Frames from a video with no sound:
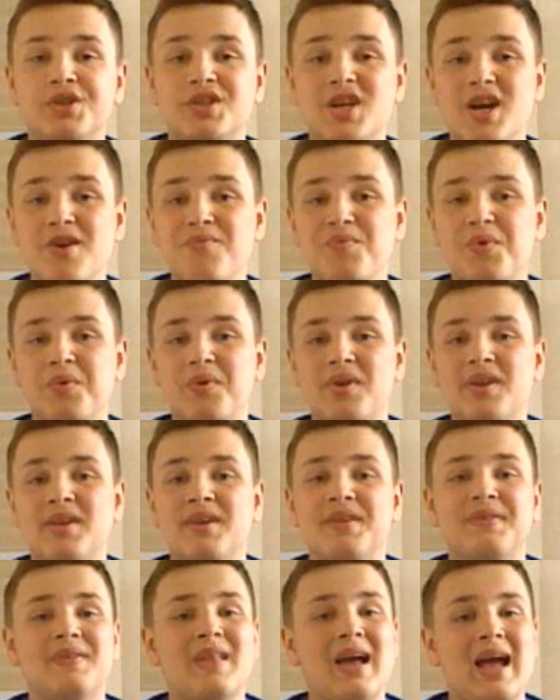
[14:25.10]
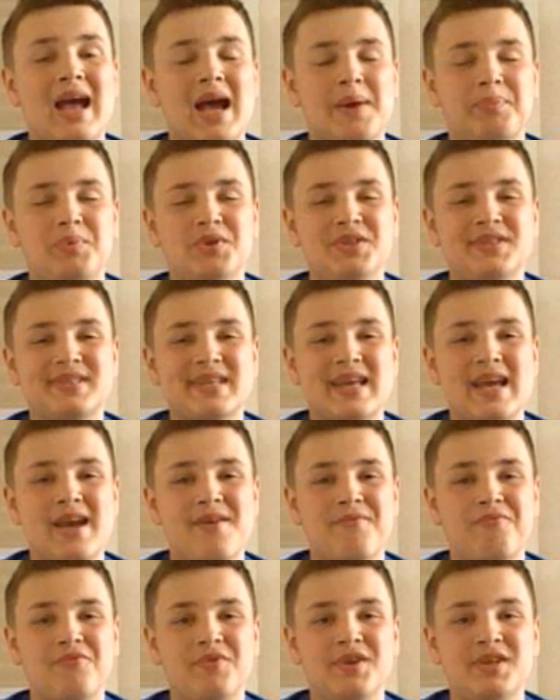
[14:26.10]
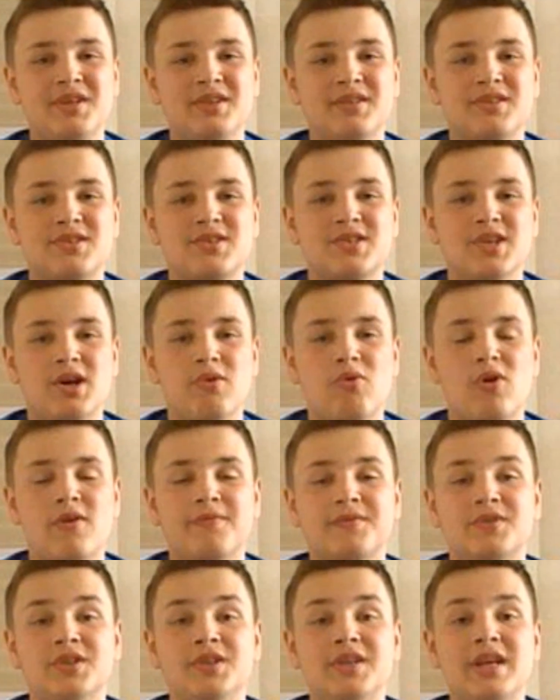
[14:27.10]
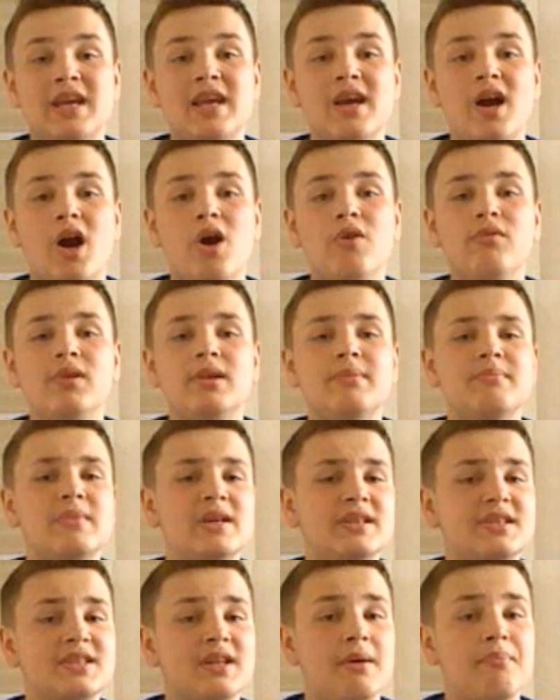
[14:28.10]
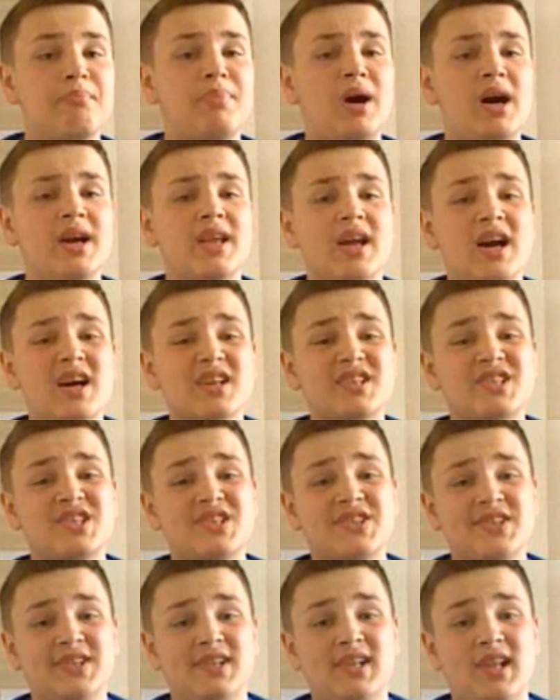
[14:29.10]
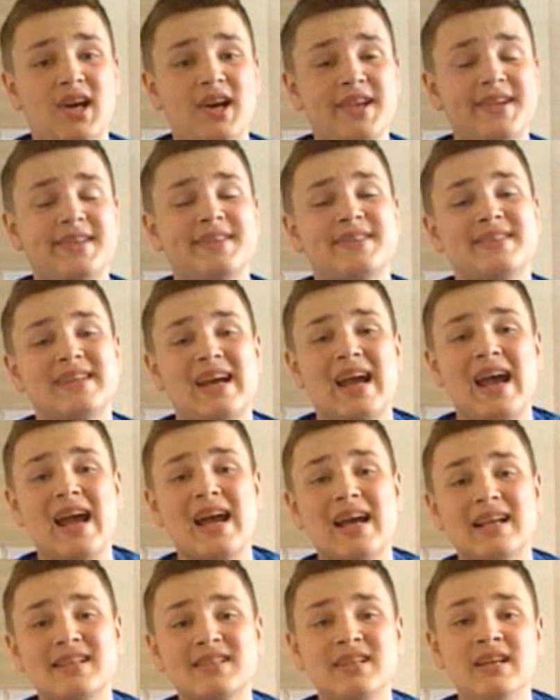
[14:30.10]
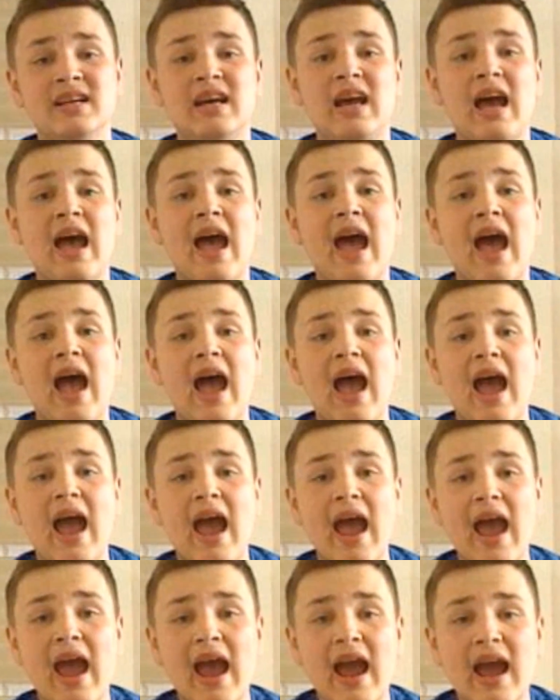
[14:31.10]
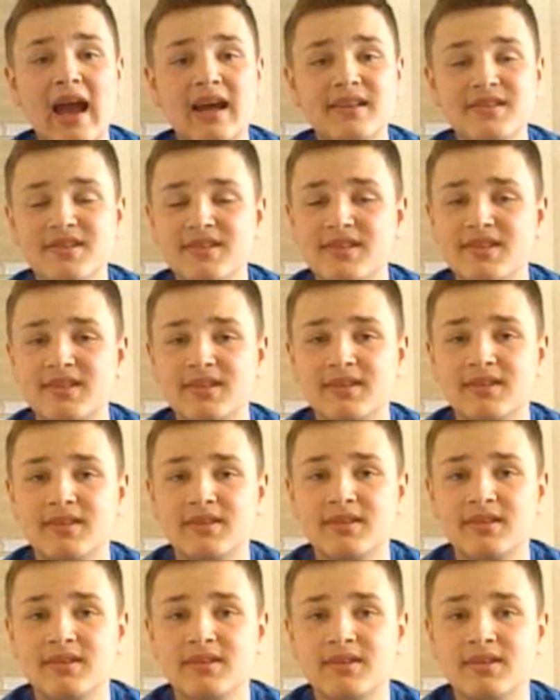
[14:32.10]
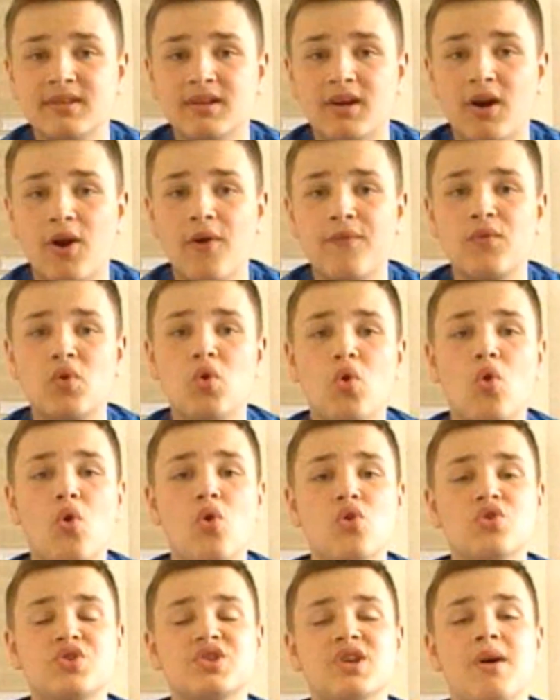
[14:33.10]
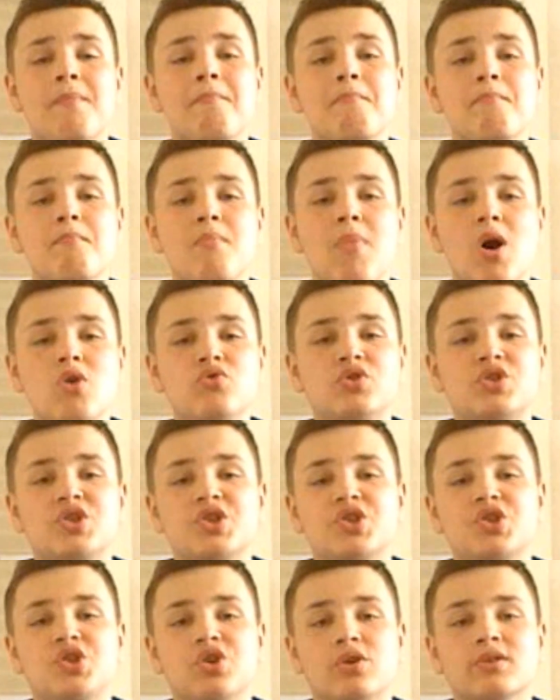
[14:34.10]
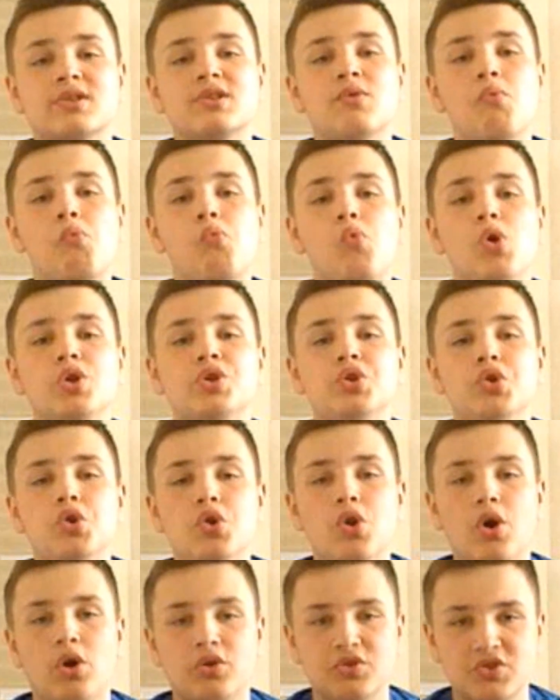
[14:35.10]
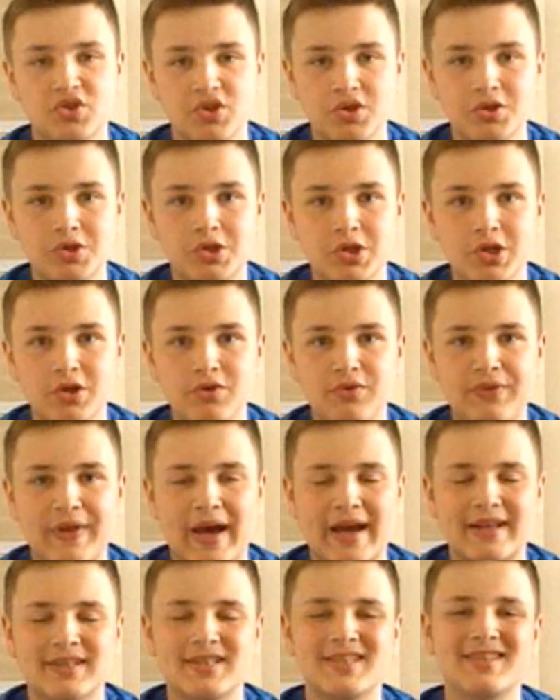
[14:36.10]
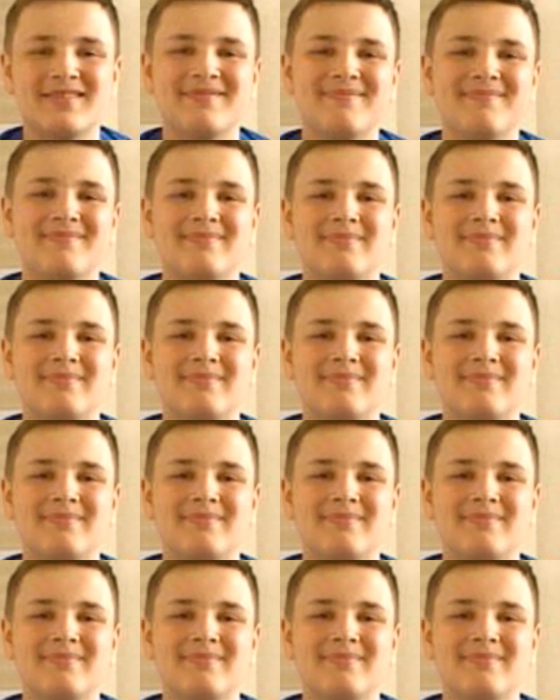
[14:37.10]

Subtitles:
Don't worry, that happens every so often. It only missed by a slight tad, and of course most shots would not do that.